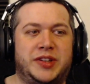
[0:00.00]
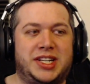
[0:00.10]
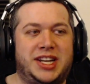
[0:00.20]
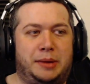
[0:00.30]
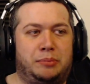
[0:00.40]

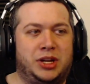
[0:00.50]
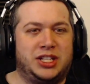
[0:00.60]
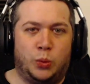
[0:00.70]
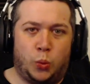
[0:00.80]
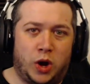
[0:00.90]
take place
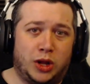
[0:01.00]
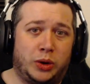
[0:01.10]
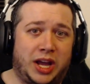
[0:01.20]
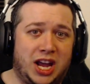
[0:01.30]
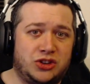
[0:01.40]
in one
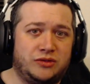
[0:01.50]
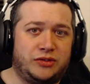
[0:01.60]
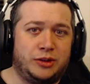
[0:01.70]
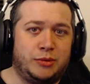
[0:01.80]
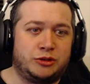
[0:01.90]
location for the
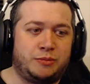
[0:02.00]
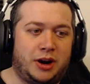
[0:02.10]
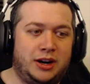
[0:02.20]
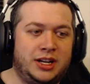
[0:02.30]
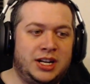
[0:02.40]
most
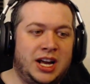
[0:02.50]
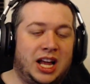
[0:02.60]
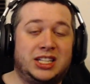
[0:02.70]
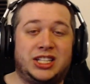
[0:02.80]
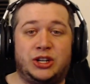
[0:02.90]
part, unless
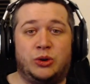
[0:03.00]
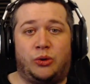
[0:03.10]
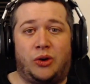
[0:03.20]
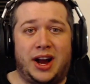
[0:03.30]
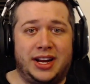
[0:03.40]
they do it
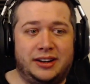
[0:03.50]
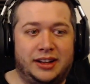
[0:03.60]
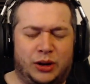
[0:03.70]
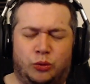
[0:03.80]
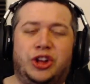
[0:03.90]
right, like
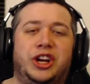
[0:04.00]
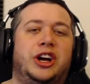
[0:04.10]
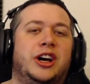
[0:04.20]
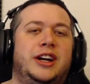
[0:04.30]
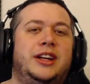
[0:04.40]
really
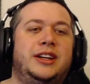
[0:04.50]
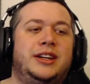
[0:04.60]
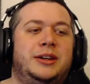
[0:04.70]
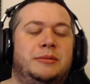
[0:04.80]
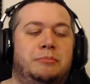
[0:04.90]
good.
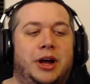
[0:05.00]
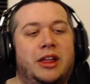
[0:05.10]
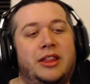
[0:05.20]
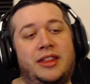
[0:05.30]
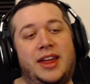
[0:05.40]
But other
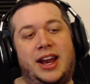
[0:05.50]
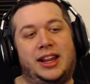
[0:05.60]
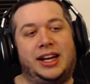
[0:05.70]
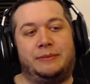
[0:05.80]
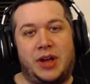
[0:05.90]
than that,
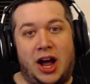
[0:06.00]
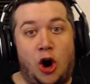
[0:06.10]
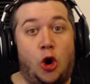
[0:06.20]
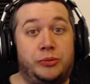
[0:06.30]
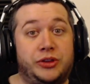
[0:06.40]
like, I
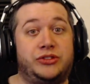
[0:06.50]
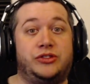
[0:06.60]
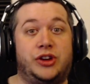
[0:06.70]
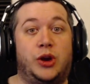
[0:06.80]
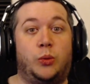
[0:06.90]
hope this is
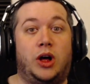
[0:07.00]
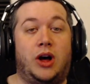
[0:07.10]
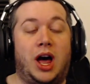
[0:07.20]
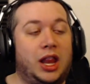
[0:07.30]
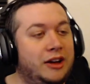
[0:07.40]
done well. I
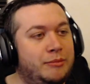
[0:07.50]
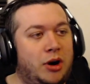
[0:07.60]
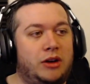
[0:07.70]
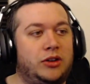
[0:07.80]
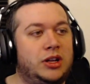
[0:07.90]
love
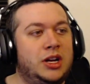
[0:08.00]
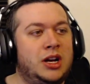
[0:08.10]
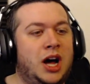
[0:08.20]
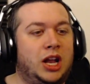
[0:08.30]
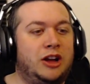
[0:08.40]
Marvel.
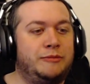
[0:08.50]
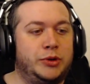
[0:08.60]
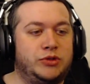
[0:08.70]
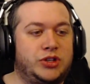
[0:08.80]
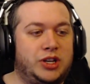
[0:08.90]
I love
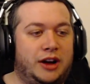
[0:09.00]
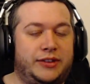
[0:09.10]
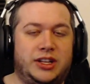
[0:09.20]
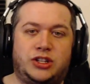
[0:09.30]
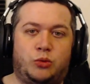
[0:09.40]
mutant stuff.
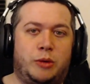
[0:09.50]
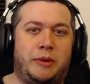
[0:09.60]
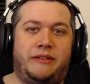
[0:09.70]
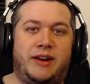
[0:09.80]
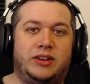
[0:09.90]
It's one of my
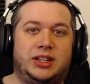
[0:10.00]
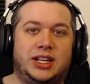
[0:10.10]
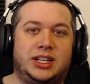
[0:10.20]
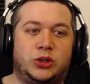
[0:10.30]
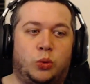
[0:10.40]
favorite
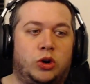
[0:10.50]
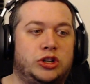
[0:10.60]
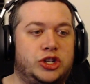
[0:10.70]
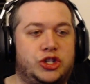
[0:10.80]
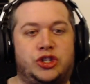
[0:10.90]
things. The world is
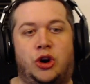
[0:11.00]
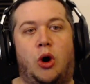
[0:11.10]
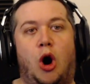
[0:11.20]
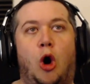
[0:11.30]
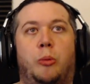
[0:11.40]
just so
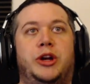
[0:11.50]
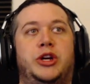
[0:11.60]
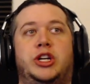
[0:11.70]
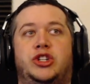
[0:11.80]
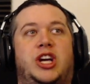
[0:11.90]
open. You can
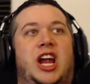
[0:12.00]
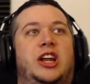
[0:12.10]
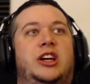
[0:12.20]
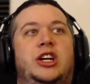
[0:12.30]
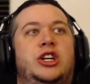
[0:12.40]
just kind of
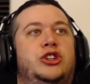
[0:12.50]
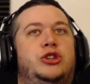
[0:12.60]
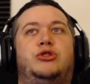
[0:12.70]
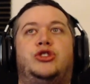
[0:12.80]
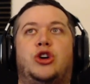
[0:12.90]
do
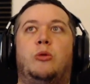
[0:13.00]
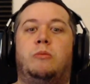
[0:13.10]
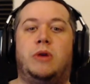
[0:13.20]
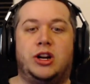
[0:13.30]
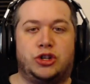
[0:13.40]
so
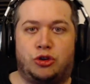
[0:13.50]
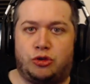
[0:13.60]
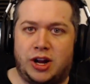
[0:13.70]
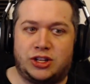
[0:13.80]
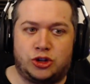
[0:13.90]
much and
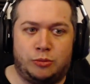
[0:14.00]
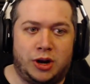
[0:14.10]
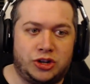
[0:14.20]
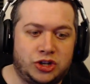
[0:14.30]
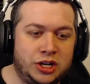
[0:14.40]
create so much